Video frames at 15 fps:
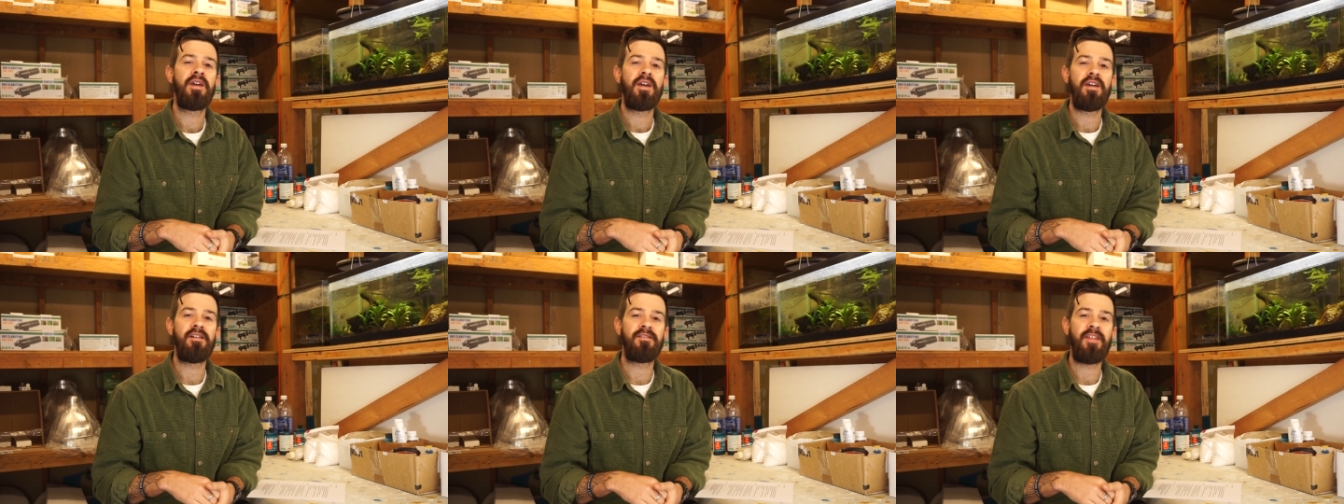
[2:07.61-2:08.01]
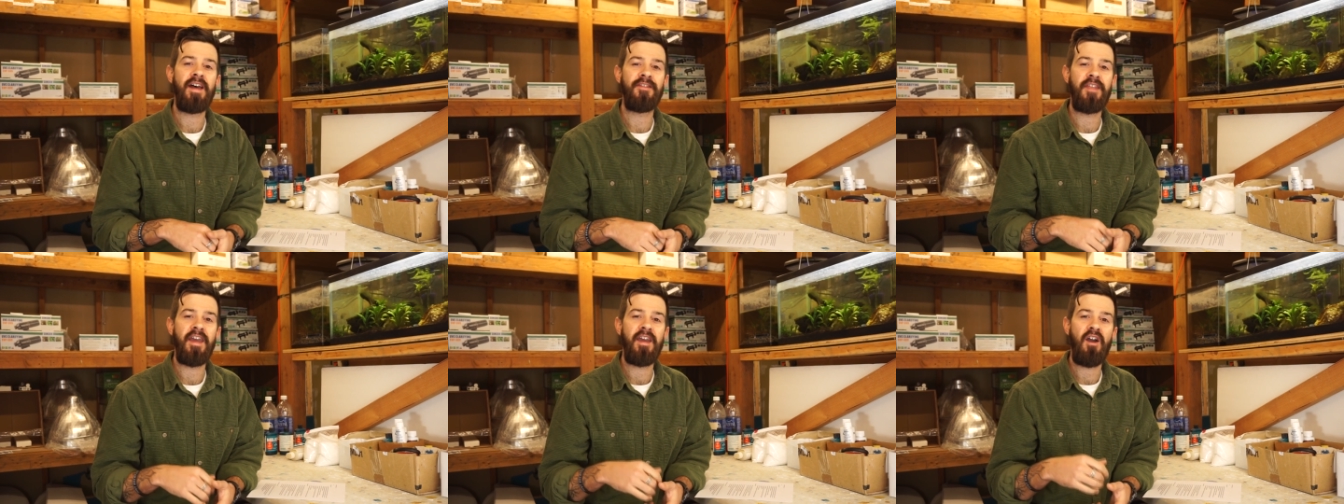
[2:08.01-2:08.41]
is
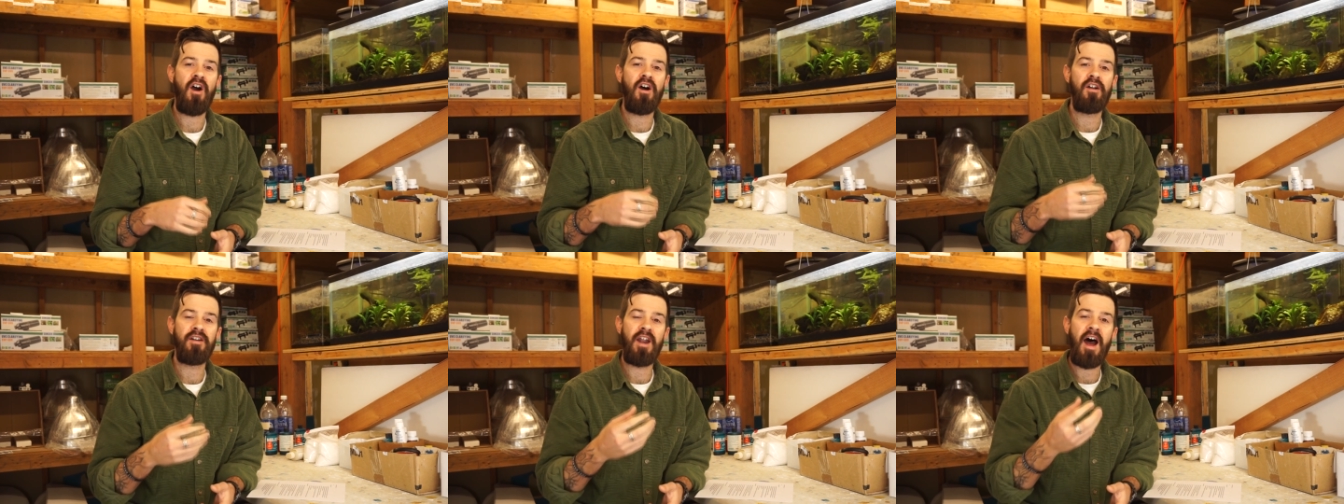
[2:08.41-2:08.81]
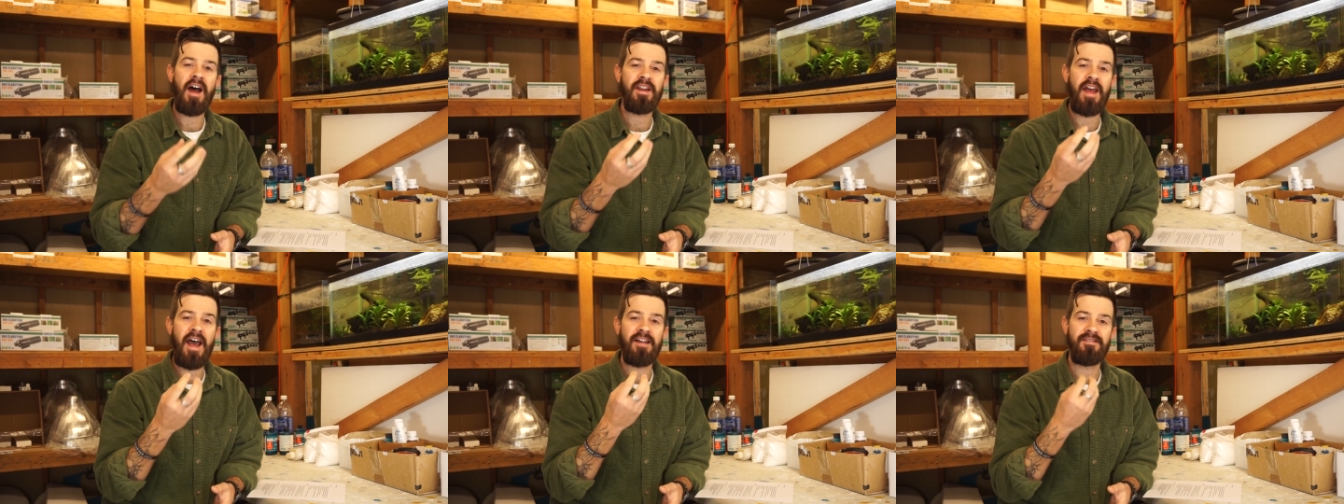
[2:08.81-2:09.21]
that they are
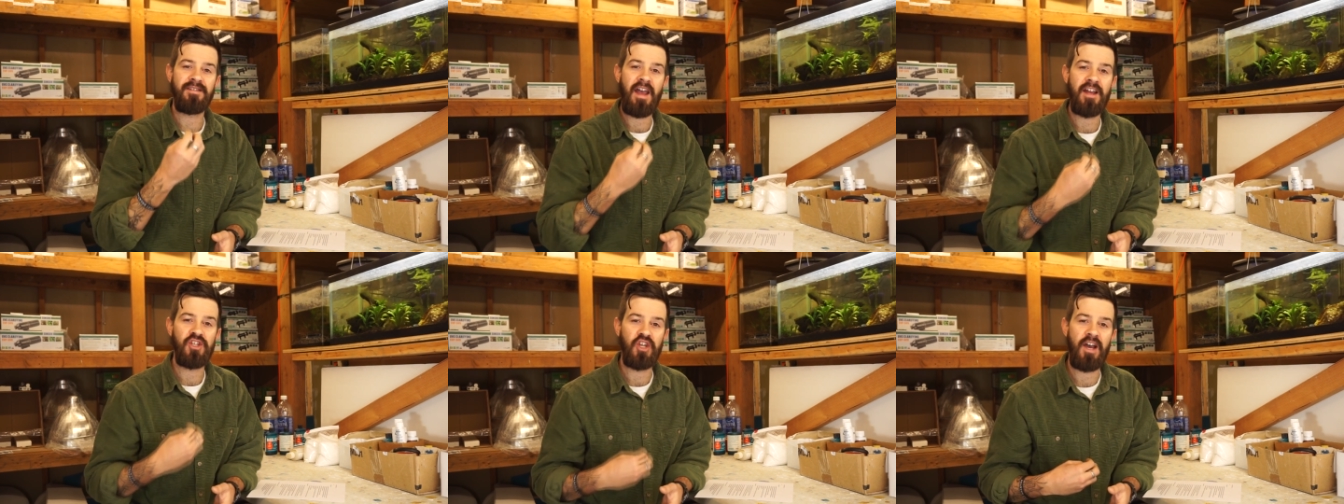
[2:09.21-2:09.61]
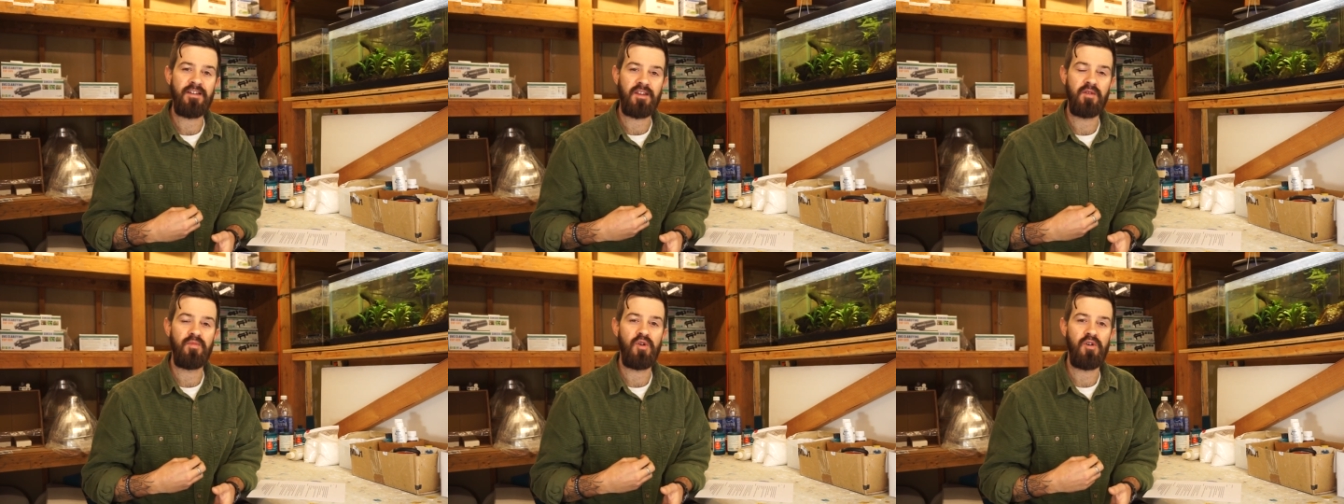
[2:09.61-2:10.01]
not as
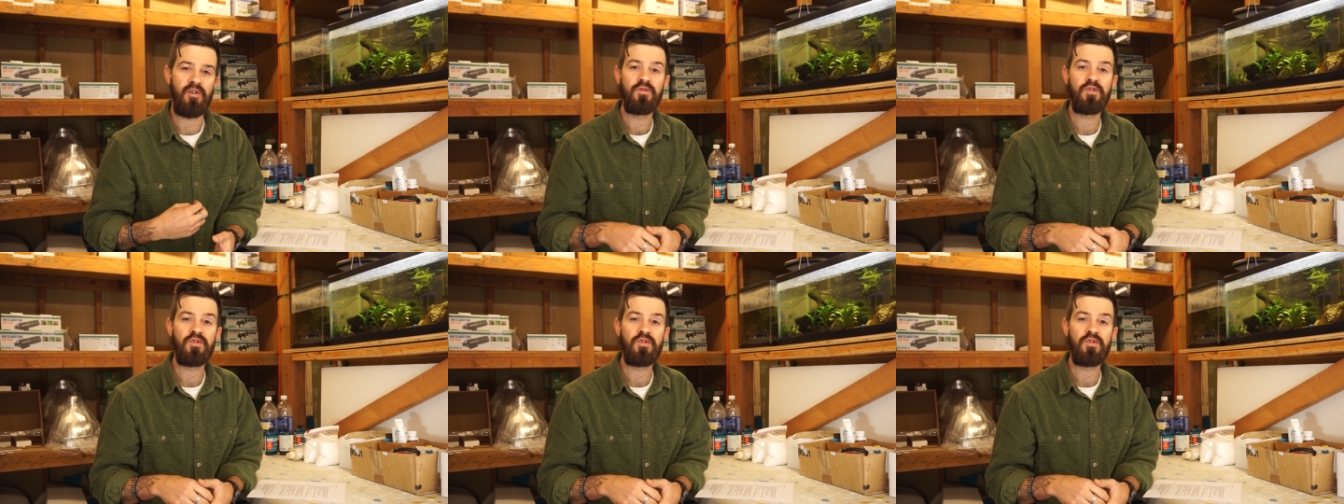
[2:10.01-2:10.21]
digestible.